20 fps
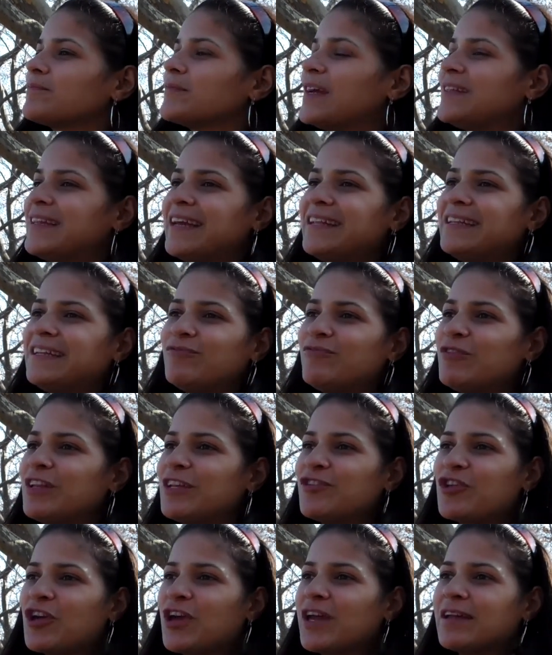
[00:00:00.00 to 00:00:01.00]
And that didn't
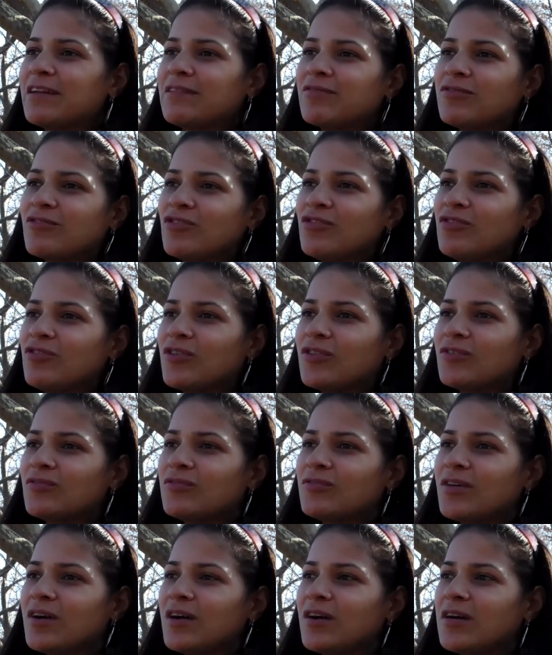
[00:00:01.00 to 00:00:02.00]
really change, you know.
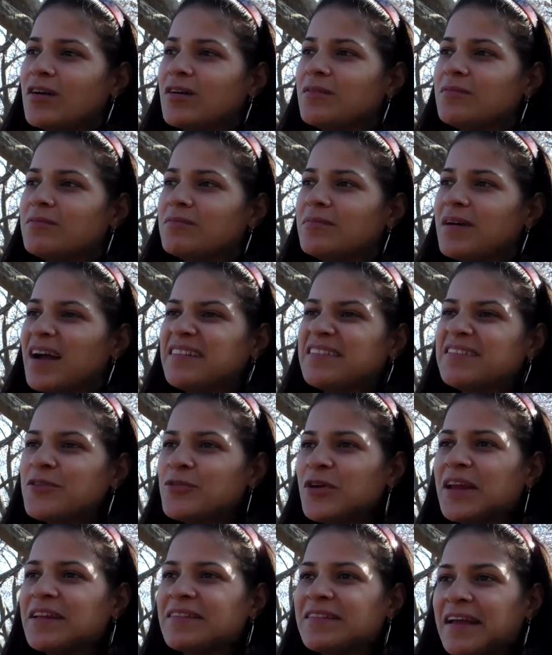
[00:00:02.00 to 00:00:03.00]
I
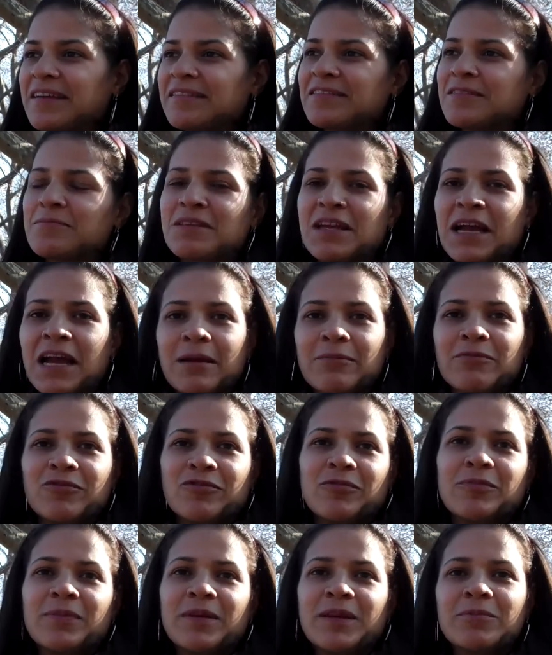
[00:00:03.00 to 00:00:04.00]
still get that sometimes
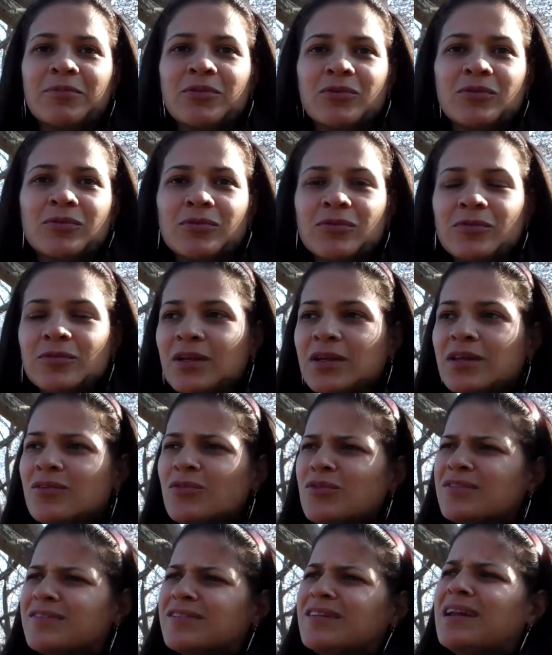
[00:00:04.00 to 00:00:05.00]
from people. Like,
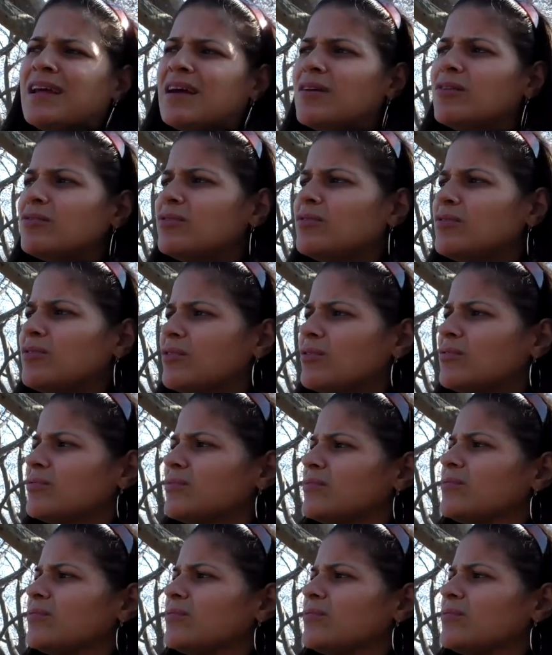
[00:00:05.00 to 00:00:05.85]
you're a sellout, you know.